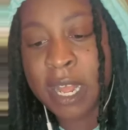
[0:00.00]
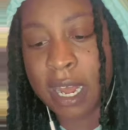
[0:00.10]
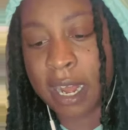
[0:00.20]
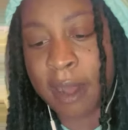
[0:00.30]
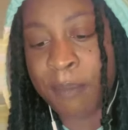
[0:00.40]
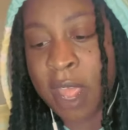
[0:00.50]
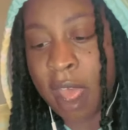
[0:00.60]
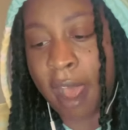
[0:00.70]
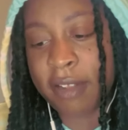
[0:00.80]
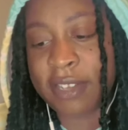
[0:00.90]

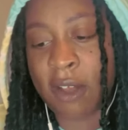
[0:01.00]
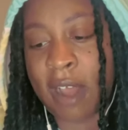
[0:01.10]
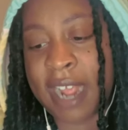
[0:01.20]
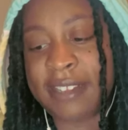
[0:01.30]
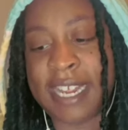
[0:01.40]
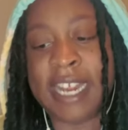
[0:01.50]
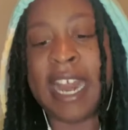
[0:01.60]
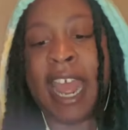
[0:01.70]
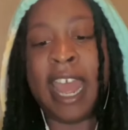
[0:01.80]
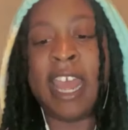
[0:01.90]
Also, I see
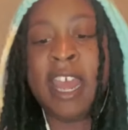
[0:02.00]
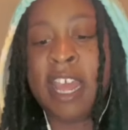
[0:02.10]
that